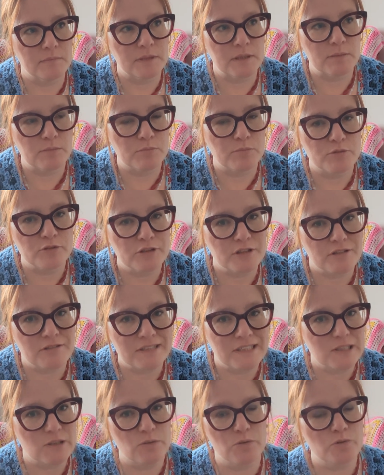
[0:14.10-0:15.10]

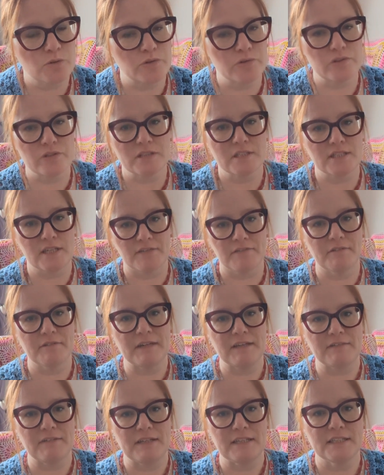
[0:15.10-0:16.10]
embroidery, all sorts of stuff. I'll
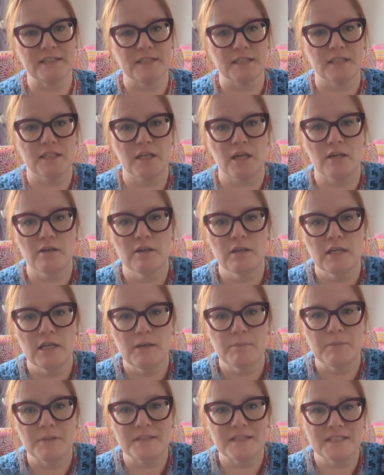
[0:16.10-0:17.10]
give anything a go.
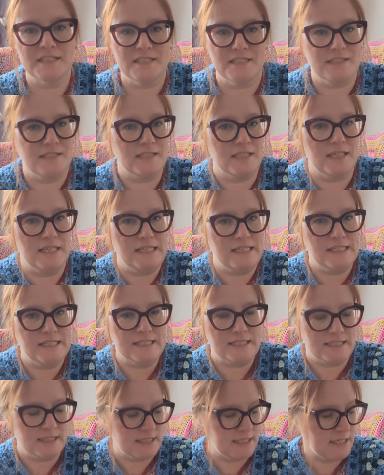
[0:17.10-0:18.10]
But this is
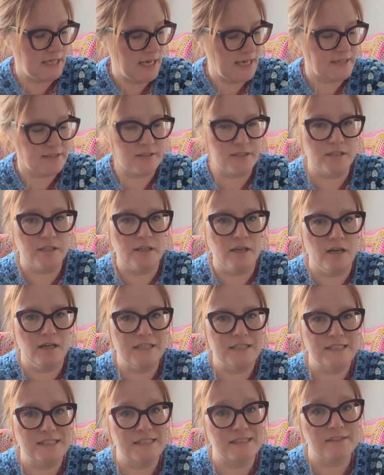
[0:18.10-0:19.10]
the hexagon
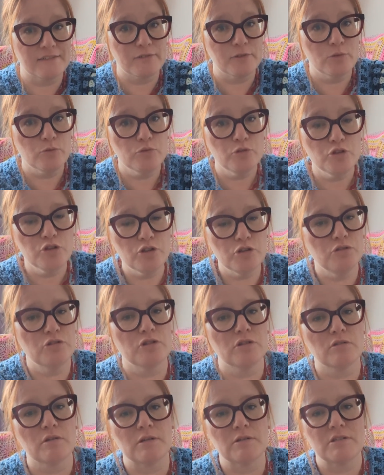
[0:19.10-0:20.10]
cardigan. Now if you're new to
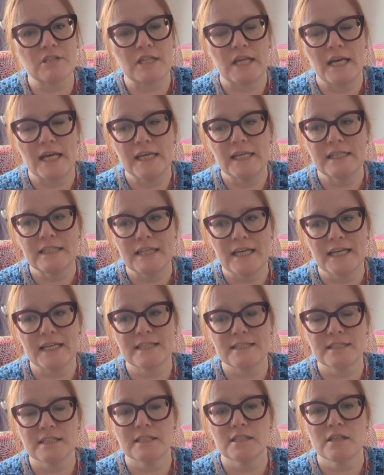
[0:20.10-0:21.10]
crochet, the
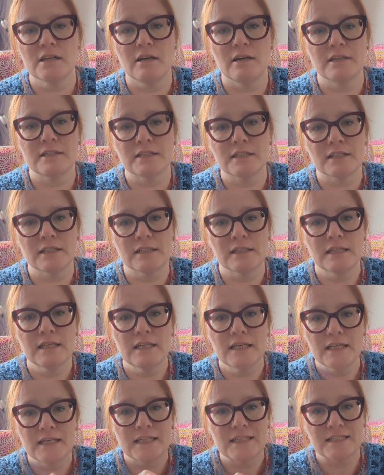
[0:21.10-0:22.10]
hexagon cardigan
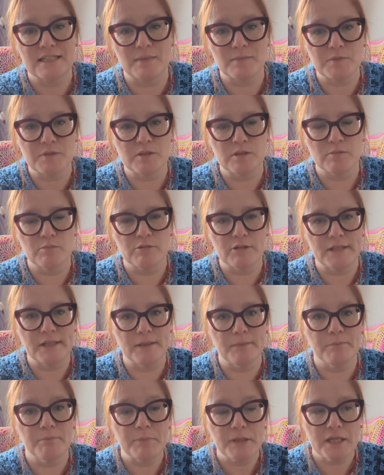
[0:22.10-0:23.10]
is absolutely
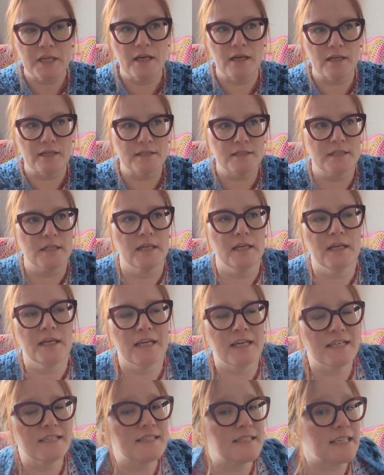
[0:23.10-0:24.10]
brilliant because
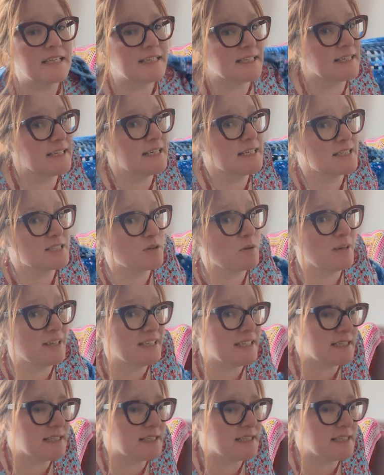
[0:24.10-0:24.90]
it's quite